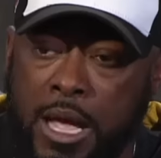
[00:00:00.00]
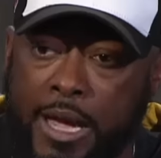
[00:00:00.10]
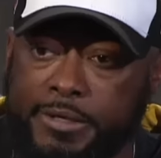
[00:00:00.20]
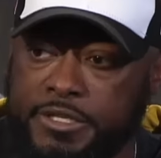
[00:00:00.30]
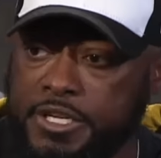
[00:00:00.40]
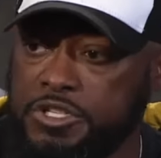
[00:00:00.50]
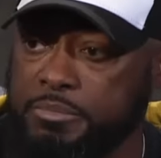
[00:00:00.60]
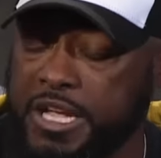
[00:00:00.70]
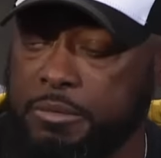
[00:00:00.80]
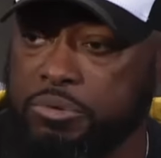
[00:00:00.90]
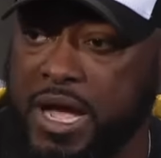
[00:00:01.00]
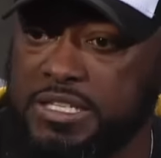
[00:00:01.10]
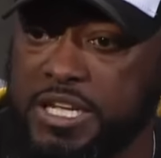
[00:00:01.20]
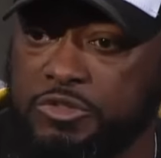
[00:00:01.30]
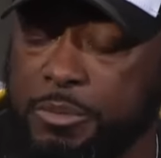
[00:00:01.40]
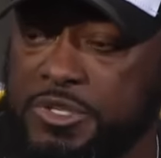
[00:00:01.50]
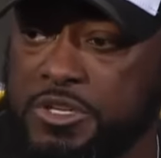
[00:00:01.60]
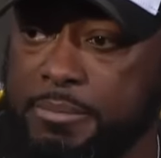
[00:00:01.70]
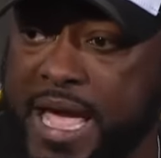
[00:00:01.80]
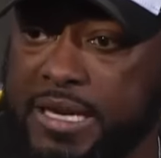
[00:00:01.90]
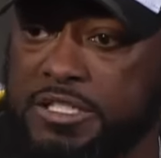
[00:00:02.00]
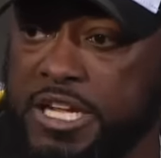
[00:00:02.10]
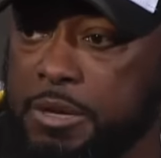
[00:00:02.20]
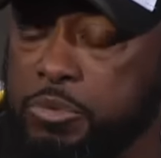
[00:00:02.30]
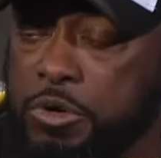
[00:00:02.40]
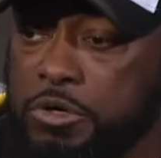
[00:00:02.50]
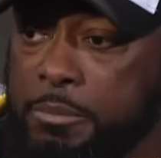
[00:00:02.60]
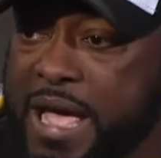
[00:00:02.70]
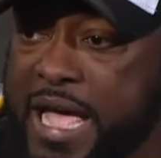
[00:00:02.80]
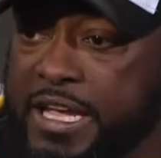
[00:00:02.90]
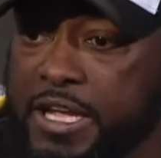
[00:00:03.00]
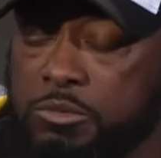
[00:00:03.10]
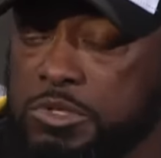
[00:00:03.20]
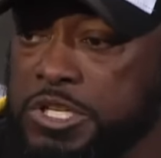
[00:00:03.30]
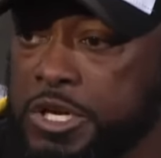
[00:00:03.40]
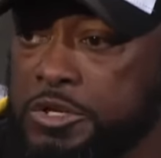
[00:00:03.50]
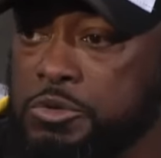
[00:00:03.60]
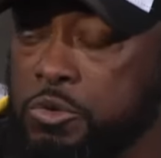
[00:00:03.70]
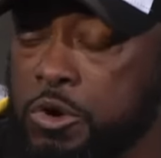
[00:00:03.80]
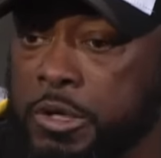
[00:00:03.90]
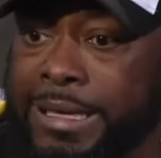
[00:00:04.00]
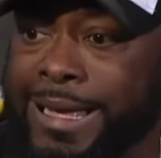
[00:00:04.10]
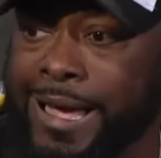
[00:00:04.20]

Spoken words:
our decision-making process from a schematic standpoint on the back end was geared toward